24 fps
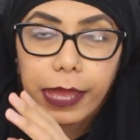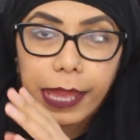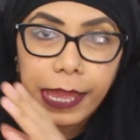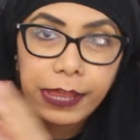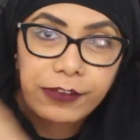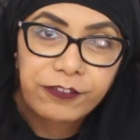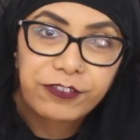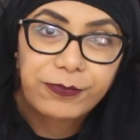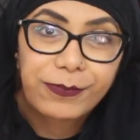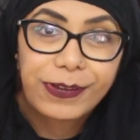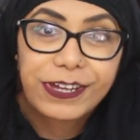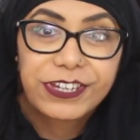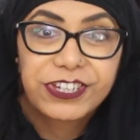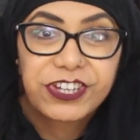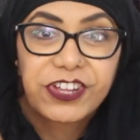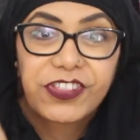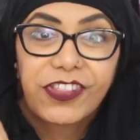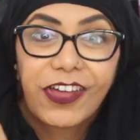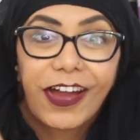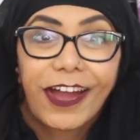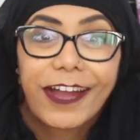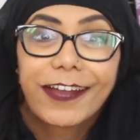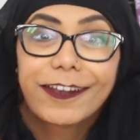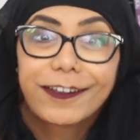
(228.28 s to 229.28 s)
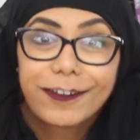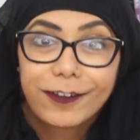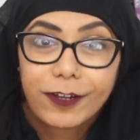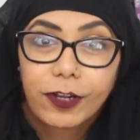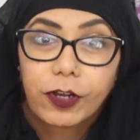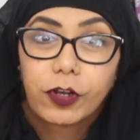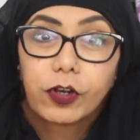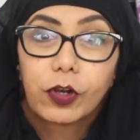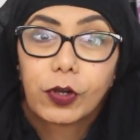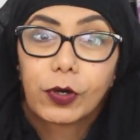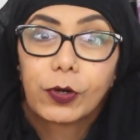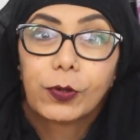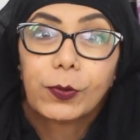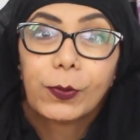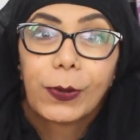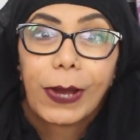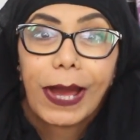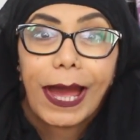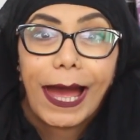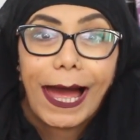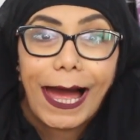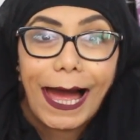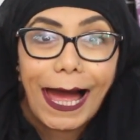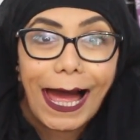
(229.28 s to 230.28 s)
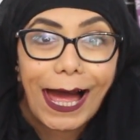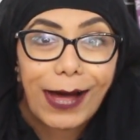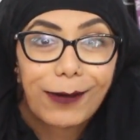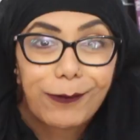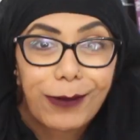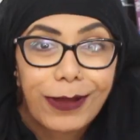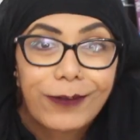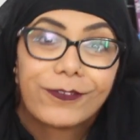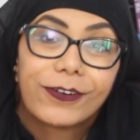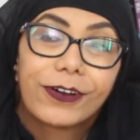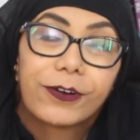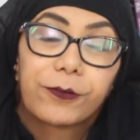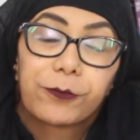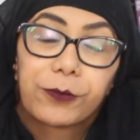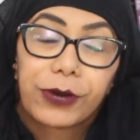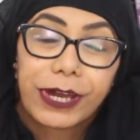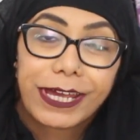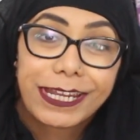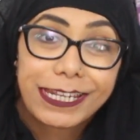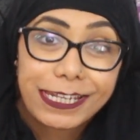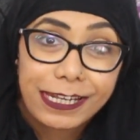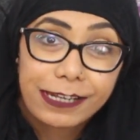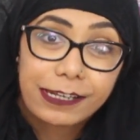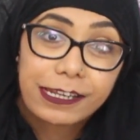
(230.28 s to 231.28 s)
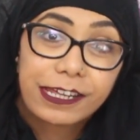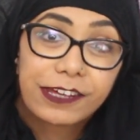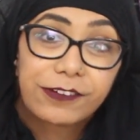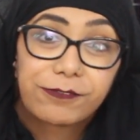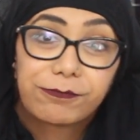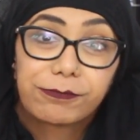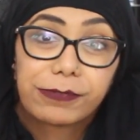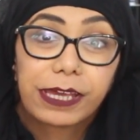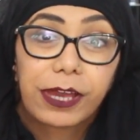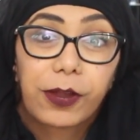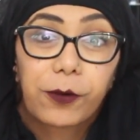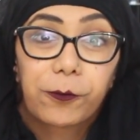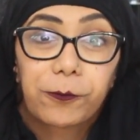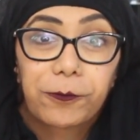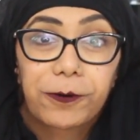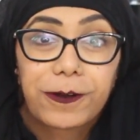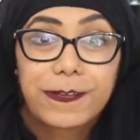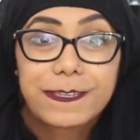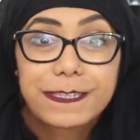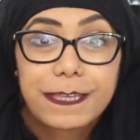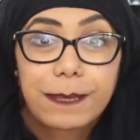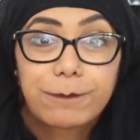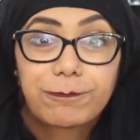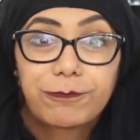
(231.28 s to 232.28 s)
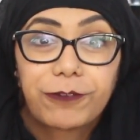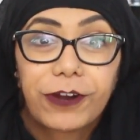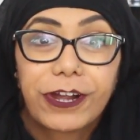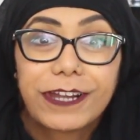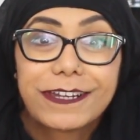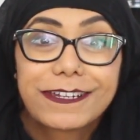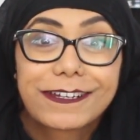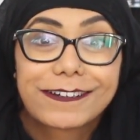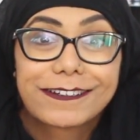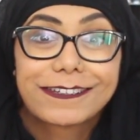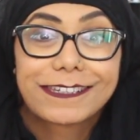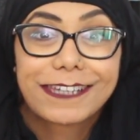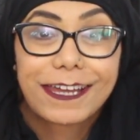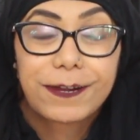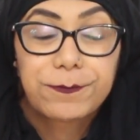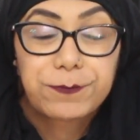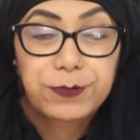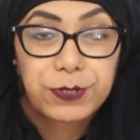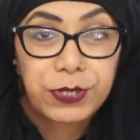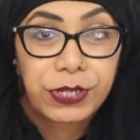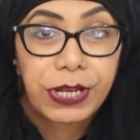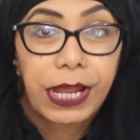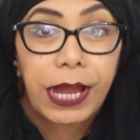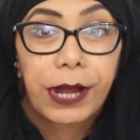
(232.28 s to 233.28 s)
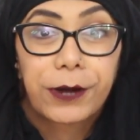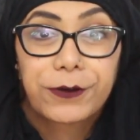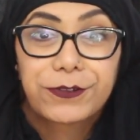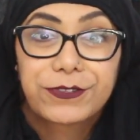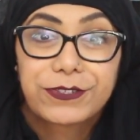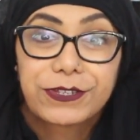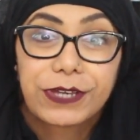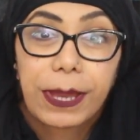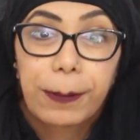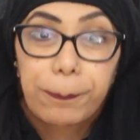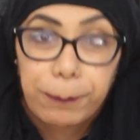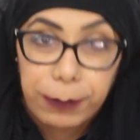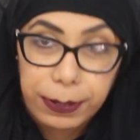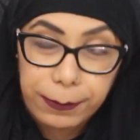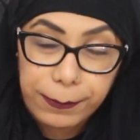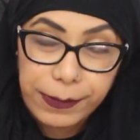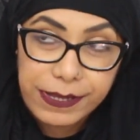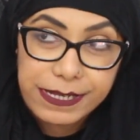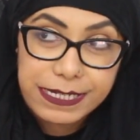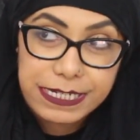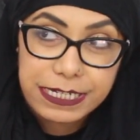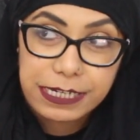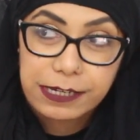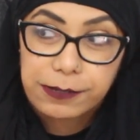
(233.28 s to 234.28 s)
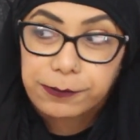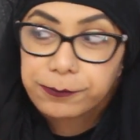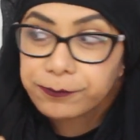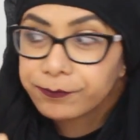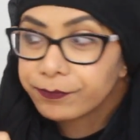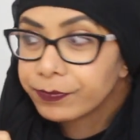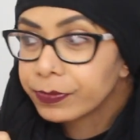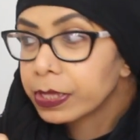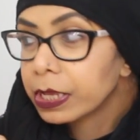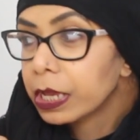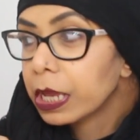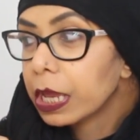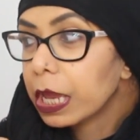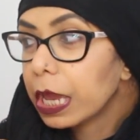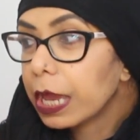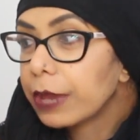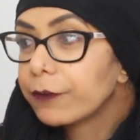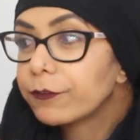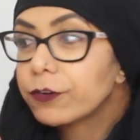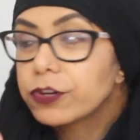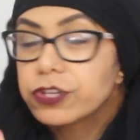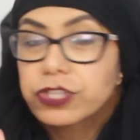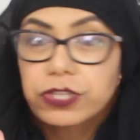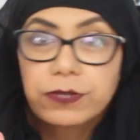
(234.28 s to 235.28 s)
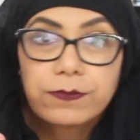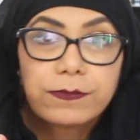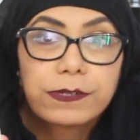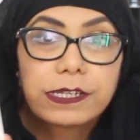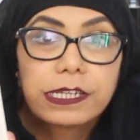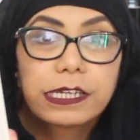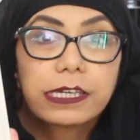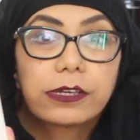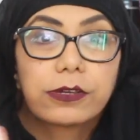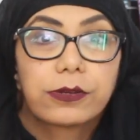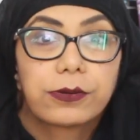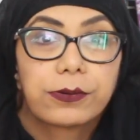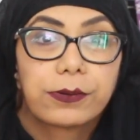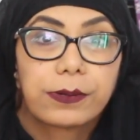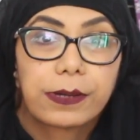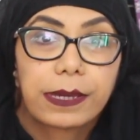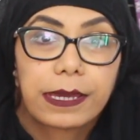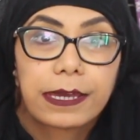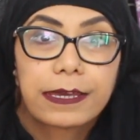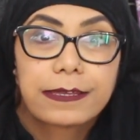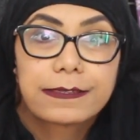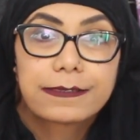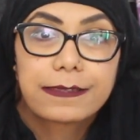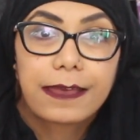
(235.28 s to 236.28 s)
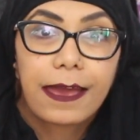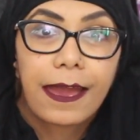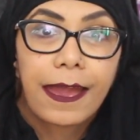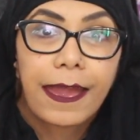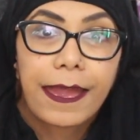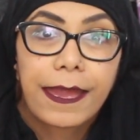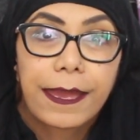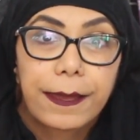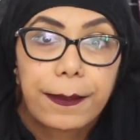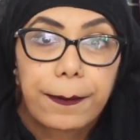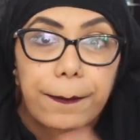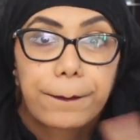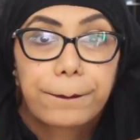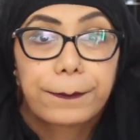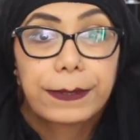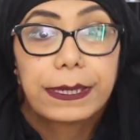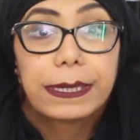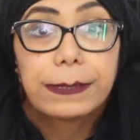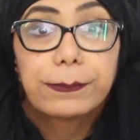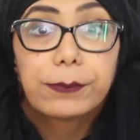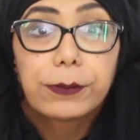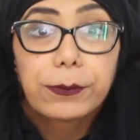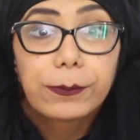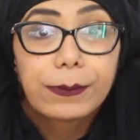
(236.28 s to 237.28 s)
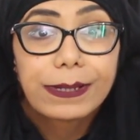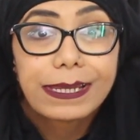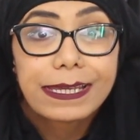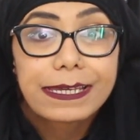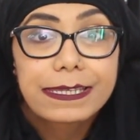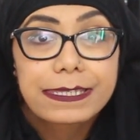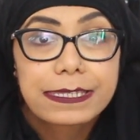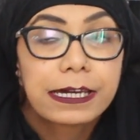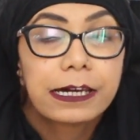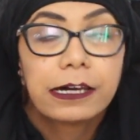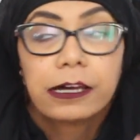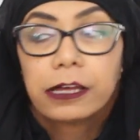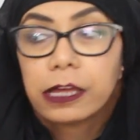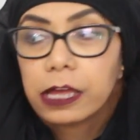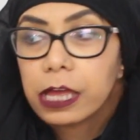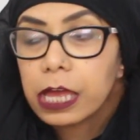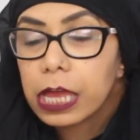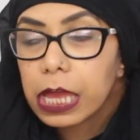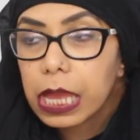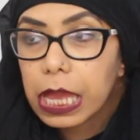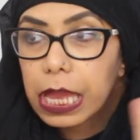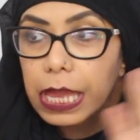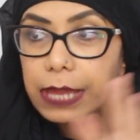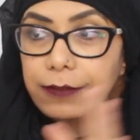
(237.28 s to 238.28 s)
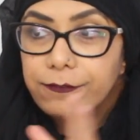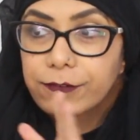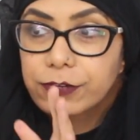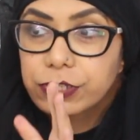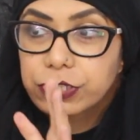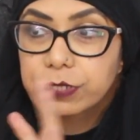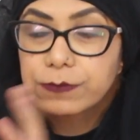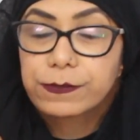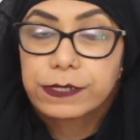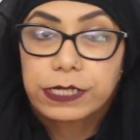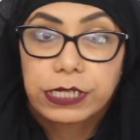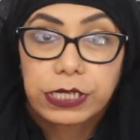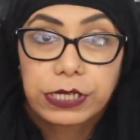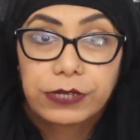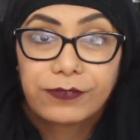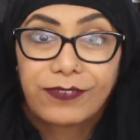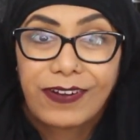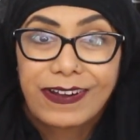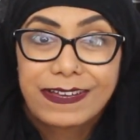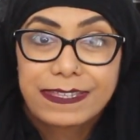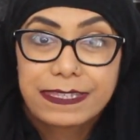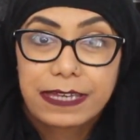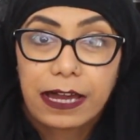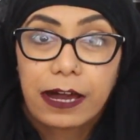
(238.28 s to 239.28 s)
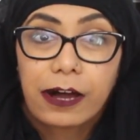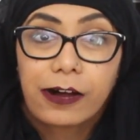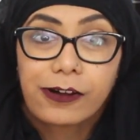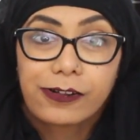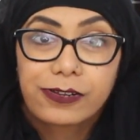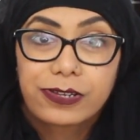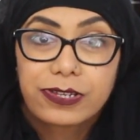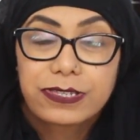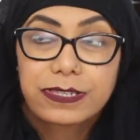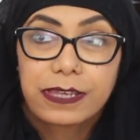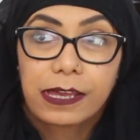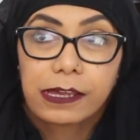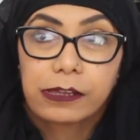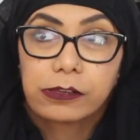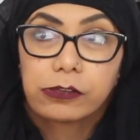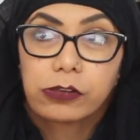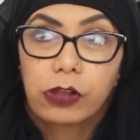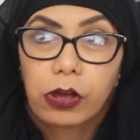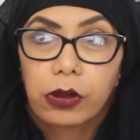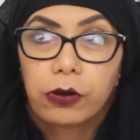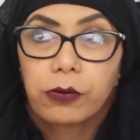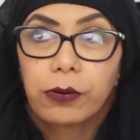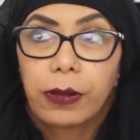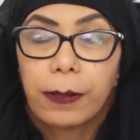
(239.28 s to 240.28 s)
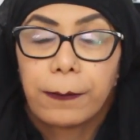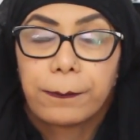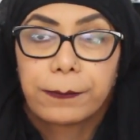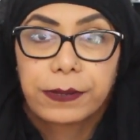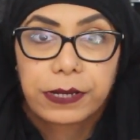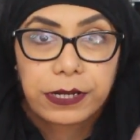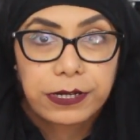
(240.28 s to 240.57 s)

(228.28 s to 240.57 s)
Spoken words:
information that I didn't know. However, what it did give me was practical tips on how to implement it. If you're somebody who is a people pleaser, if you're somebody who finds it hard to say no, and